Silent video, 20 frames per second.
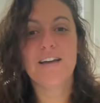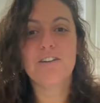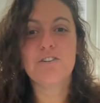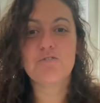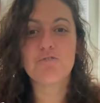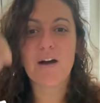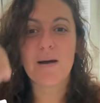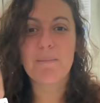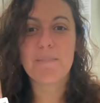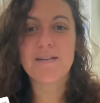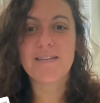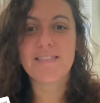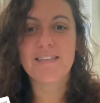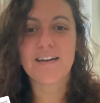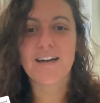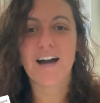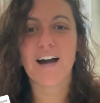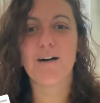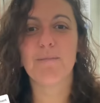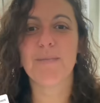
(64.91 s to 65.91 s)
Drop it in the
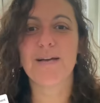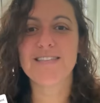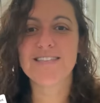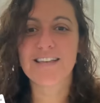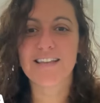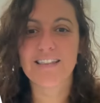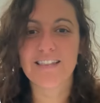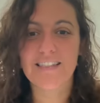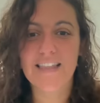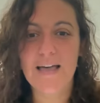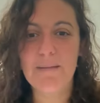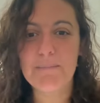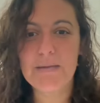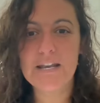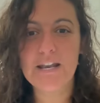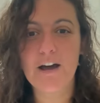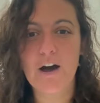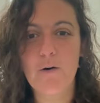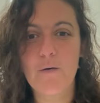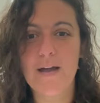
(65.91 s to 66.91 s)
comments. Let me
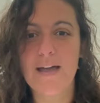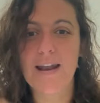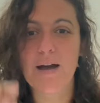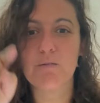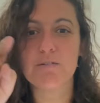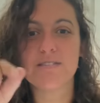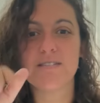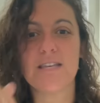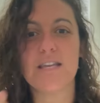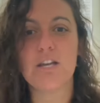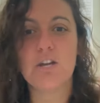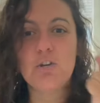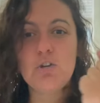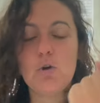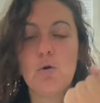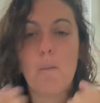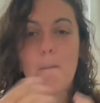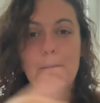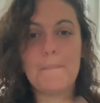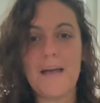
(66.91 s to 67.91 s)
know, and I will see
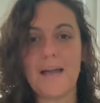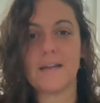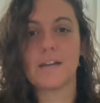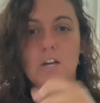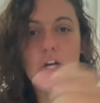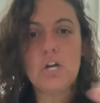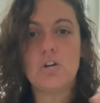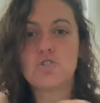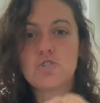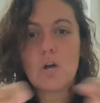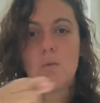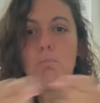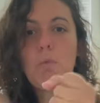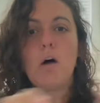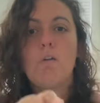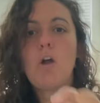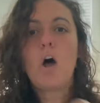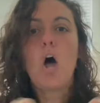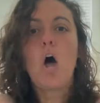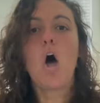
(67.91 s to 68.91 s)
you back here
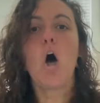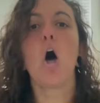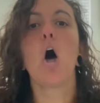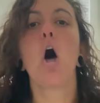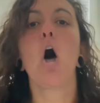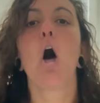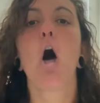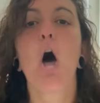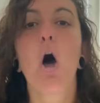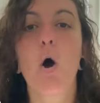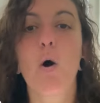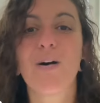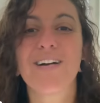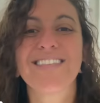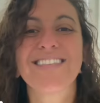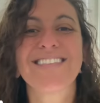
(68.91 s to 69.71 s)
tomorrow.